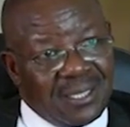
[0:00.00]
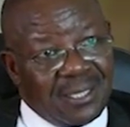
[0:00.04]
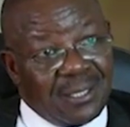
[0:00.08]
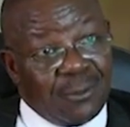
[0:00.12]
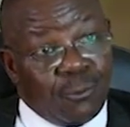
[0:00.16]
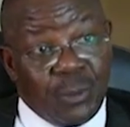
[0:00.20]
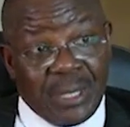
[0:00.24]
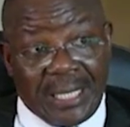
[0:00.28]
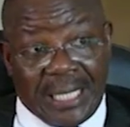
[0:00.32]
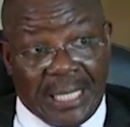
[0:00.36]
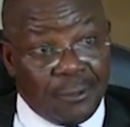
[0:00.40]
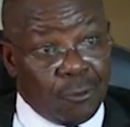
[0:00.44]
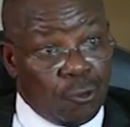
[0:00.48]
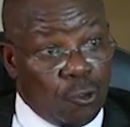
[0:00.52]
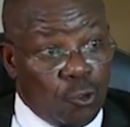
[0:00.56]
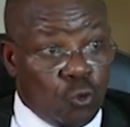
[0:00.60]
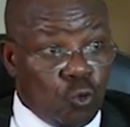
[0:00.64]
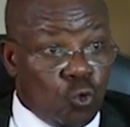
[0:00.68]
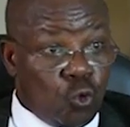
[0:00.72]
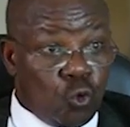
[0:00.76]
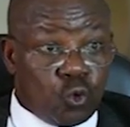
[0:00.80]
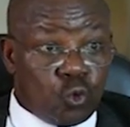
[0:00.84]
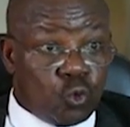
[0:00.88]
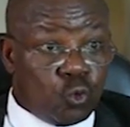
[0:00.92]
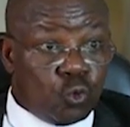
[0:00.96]
We cannot
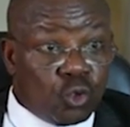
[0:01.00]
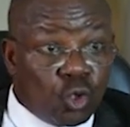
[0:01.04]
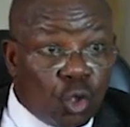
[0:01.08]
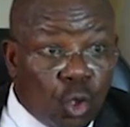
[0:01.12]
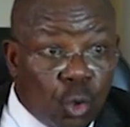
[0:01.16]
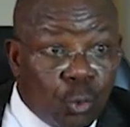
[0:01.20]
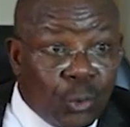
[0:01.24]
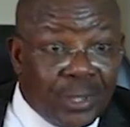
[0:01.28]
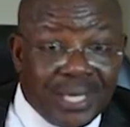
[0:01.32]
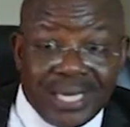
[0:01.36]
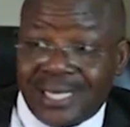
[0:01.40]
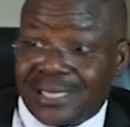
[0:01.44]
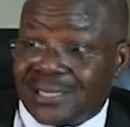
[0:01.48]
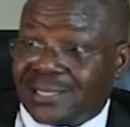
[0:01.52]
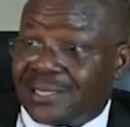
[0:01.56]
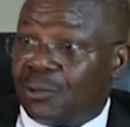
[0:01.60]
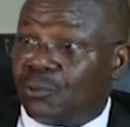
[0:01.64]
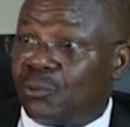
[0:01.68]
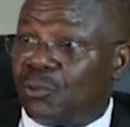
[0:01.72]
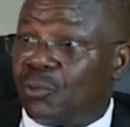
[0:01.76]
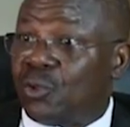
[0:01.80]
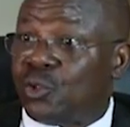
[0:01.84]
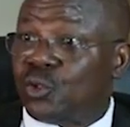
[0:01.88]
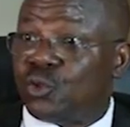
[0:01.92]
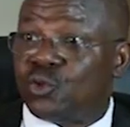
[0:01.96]
go to Norway and say
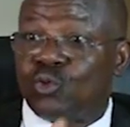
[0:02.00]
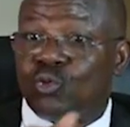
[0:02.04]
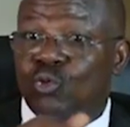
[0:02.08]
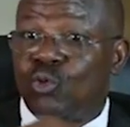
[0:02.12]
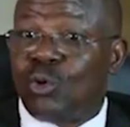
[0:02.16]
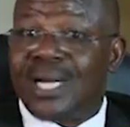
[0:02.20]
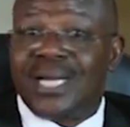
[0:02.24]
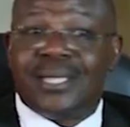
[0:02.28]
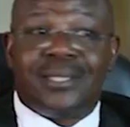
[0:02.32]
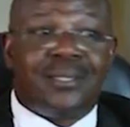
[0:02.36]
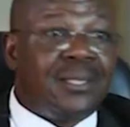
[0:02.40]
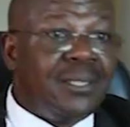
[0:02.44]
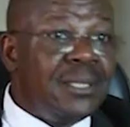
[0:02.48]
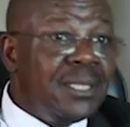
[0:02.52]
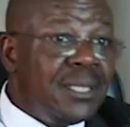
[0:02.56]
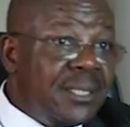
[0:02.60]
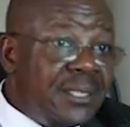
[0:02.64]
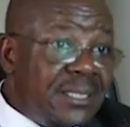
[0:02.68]
we want to go and